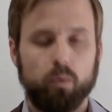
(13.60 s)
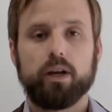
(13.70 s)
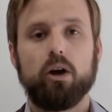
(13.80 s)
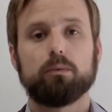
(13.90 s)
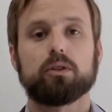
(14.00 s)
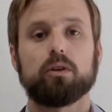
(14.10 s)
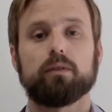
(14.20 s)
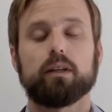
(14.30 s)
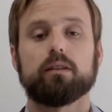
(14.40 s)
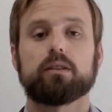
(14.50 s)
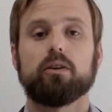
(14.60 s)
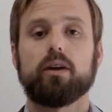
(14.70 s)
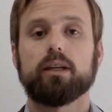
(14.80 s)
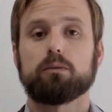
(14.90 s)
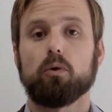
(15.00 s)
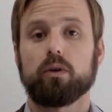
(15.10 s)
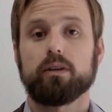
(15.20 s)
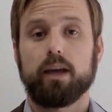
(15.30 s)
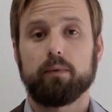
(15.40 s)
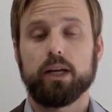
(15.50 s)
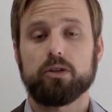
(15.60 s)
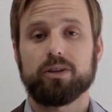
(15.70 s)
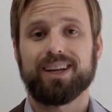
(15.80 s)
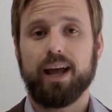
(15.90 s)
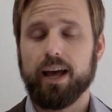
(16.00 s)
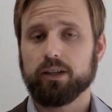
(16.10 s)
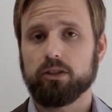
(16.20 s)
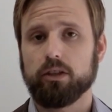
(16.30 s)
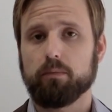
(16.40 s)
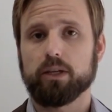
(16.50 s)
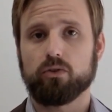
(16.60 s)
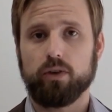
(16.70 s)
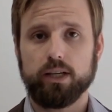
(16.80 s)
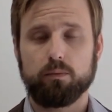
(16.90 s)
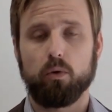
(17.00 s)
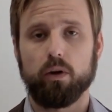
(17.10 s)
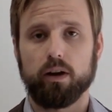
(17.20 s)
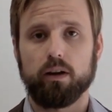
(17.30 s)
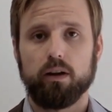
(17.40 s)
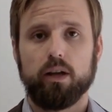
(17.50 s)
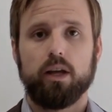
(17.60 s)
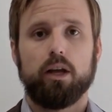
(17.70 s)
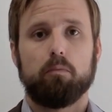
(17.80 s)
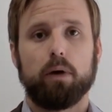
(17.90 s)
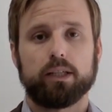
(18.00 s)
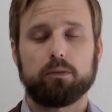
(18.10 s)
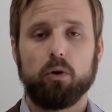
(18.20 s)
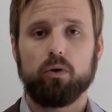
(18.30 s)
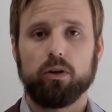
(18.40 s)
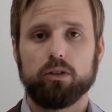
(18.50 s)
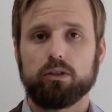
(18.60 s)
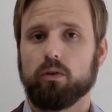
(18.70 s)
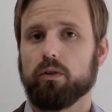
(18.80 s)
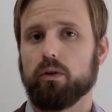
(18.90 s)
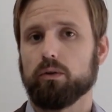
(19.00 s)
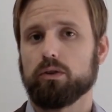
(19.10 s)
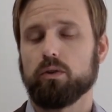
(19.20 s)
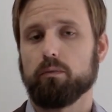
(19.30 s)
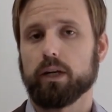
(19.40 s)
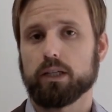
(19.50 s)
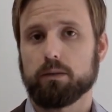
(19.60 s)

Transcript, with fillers: We now observe that this third hand smoke contamination can actually be transported by smokers or those who have been